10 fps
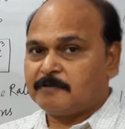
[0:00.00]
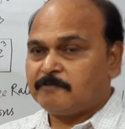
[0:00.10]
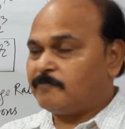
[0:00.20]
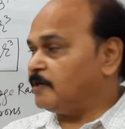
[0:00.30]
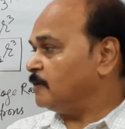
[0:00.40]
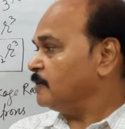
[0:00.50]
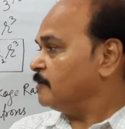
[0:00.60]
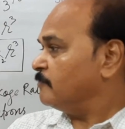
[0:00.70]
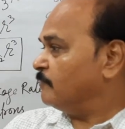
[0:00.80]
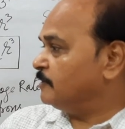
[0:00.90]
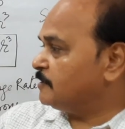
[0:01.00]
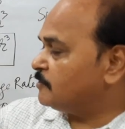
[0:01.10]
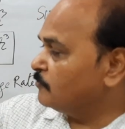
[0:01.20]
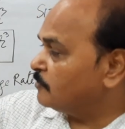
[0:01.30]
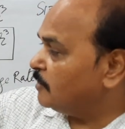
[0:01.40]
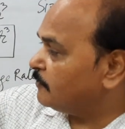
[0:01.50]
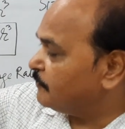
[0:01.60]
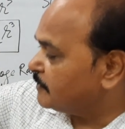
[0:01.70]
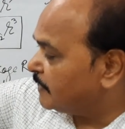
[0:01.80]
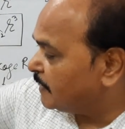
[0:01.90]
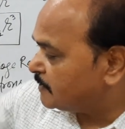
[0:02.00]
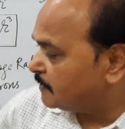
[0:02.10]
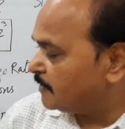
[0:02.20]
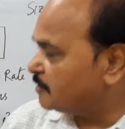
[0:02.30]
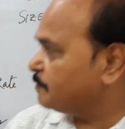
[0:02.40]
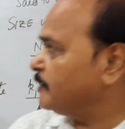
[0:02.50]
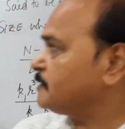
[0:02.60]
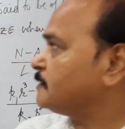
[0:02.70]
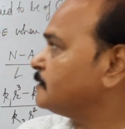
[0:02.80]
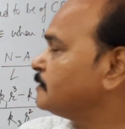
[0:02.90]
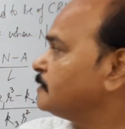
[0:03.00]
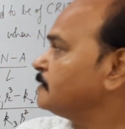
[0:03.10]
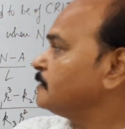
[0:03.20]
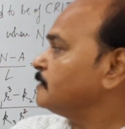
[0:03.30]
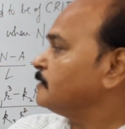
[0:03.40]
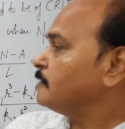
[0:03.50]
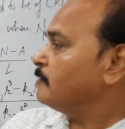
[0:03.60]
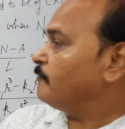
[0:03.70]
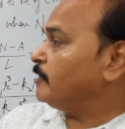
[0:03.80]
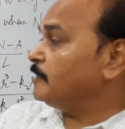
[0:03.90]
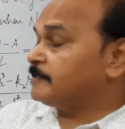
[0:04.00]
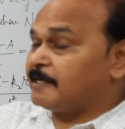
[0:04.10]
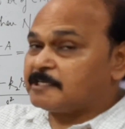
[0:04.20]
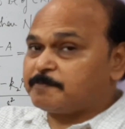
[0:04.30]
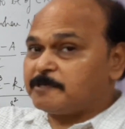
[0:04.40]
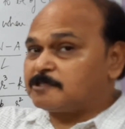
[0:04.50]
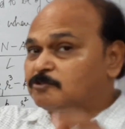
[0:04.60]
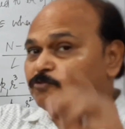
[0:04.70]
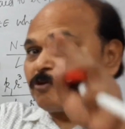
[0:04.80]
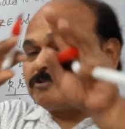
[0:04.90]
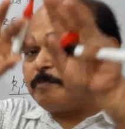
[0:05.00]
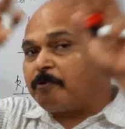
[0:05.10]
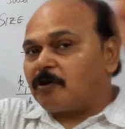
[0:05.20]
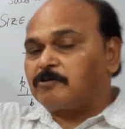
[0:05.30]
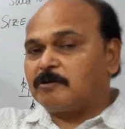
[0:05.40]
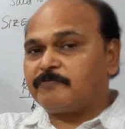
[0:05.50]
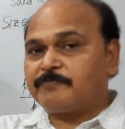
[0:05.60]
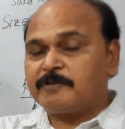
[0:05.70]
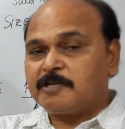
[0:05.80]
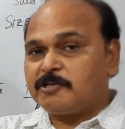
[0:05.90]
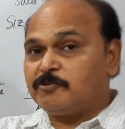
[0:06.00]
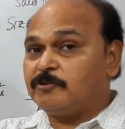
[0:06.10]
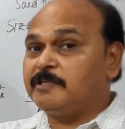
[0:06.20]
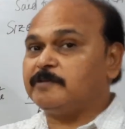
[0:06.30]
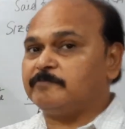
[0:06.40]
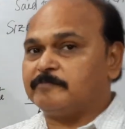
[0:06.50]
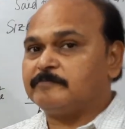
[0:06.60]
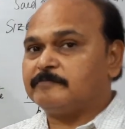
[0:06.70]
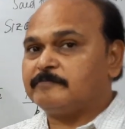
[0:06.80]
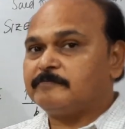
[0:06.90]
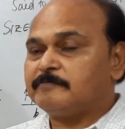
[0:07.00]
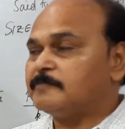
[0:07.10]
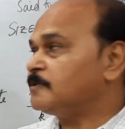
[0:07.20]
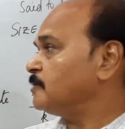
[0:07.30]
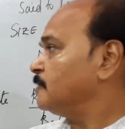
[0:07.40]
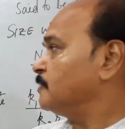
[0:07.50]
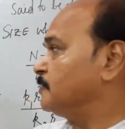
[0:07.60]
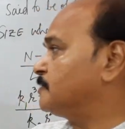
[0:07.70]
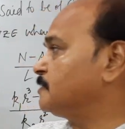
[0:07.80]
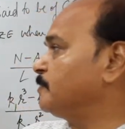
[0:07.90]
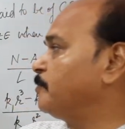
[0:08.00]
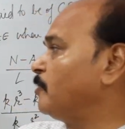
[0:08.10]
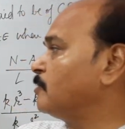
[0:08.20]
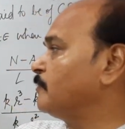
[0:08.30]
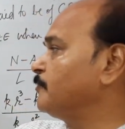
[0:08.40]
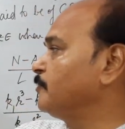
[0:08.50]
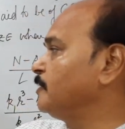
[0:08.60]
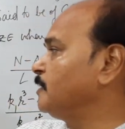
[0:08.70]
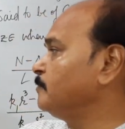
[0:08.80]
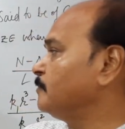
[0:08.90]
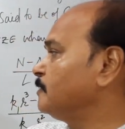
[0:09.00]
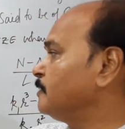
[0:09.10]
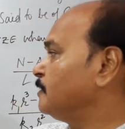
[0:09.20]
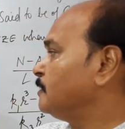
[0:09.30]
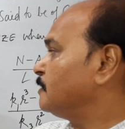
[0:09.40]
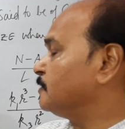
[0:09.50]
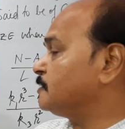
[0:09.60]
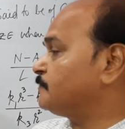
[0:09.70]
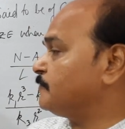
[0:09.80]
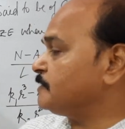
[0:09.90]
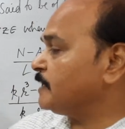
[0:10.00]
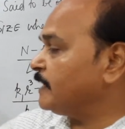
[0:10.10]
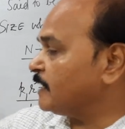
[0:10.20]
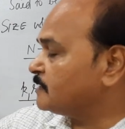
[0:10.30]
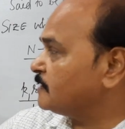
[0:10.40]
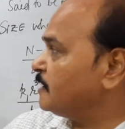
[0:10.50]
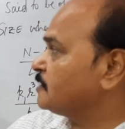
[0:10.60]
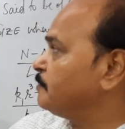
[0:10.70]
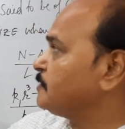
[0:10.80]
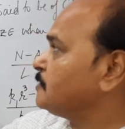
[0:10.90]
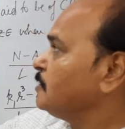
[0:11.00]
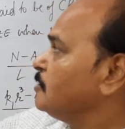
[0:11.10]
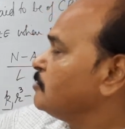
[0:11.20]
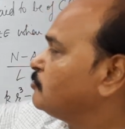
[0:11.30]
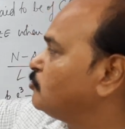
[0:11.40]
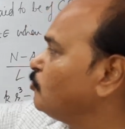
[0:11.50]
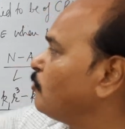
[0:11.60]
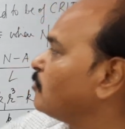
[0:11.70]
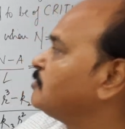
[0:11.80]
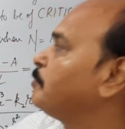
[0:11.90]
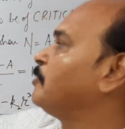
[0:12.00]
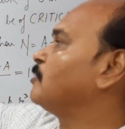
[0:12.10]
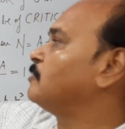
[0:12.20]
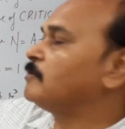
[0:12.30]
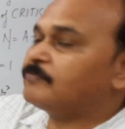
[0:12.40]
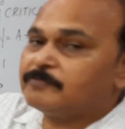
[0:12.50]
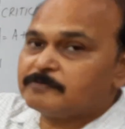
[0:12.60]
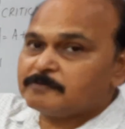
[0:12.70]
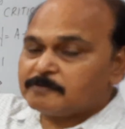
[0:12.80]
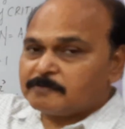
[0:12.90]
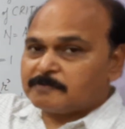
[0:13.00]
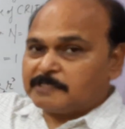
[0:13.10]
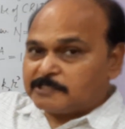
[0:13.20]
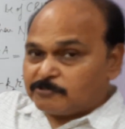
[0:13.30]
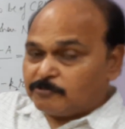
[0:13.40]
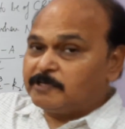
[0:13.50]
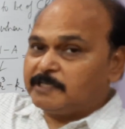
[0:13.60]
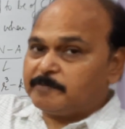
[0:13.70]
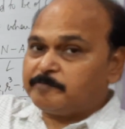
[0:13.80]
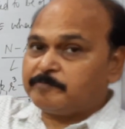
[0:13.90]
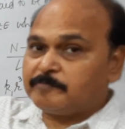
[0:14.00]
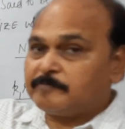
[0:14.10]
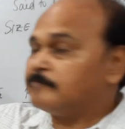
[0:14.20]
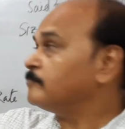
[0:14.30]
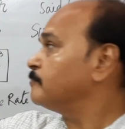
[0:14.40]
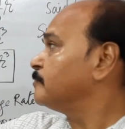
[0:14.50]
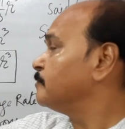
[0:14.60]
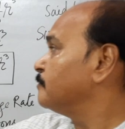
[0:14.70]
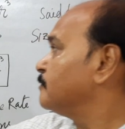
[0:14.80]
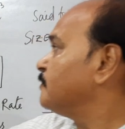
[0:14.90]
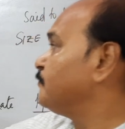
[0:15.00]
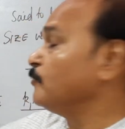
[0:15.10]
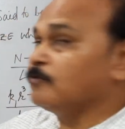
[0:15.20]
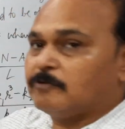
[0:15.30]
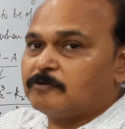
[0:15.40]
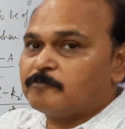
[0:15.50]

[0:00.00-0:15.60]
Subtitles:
Well, when this nuclear fission reaction takes place, it takes place throughout the block of uranium. This is a block of uranium. This fission reaction takes place throughout the block of this uranium fuel.